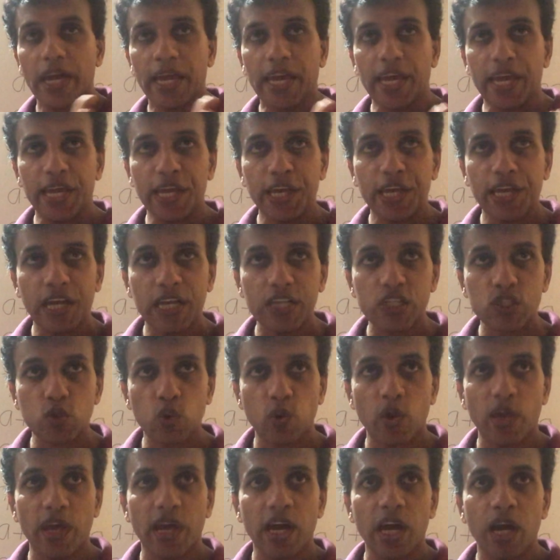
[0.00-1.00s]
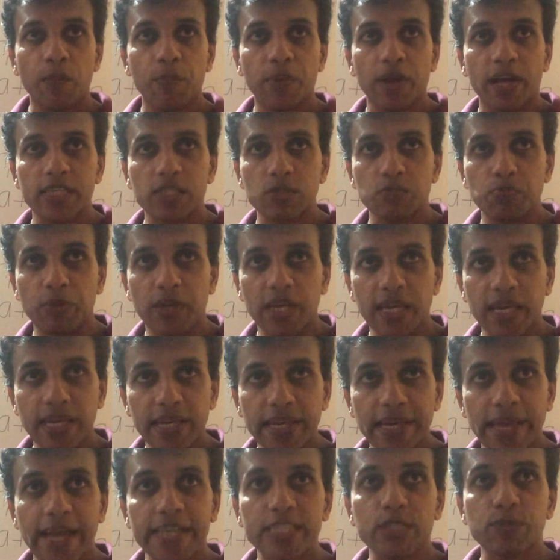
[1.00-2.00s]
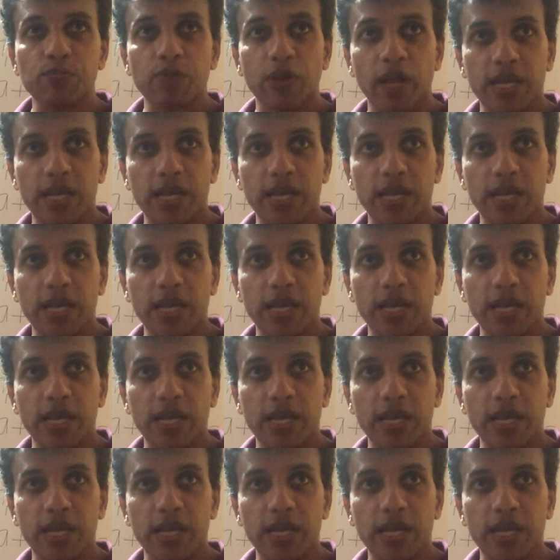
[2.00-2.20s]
ax square plus bx